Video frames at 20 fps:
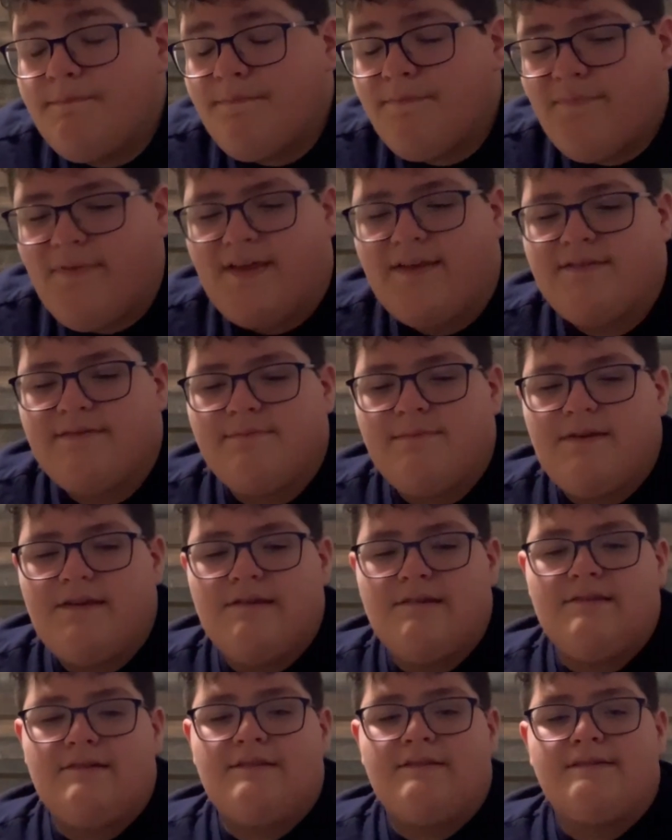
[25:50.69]
And that's
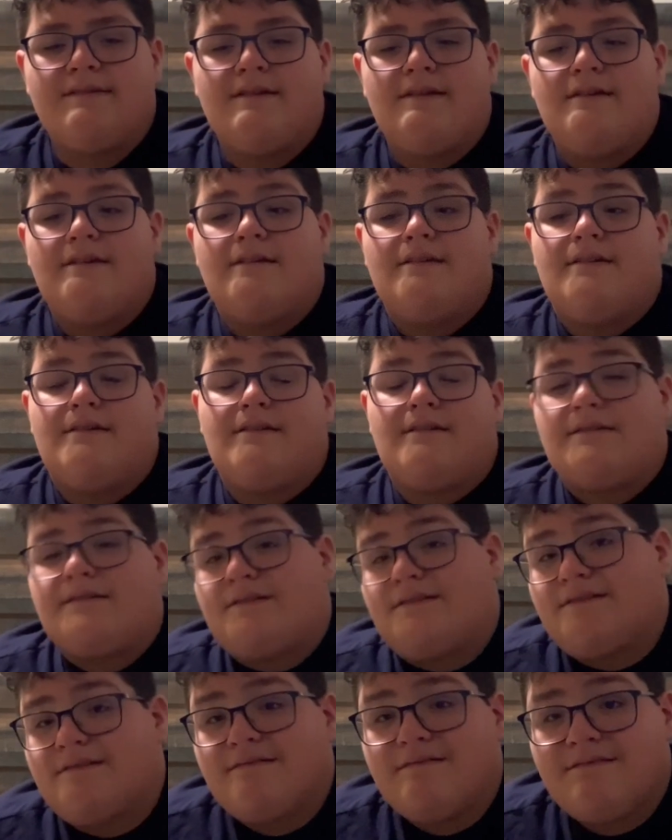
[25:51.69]
because I
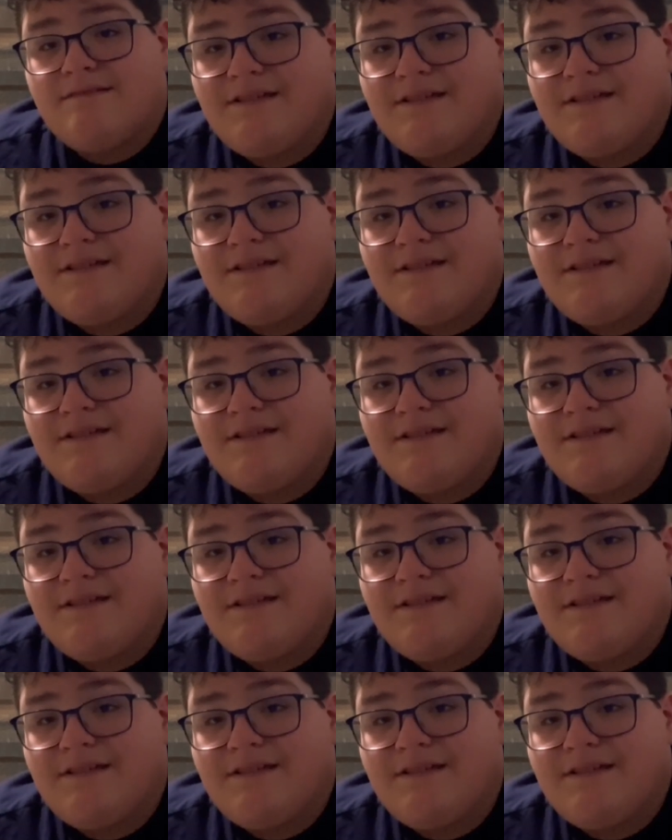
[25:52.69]
don't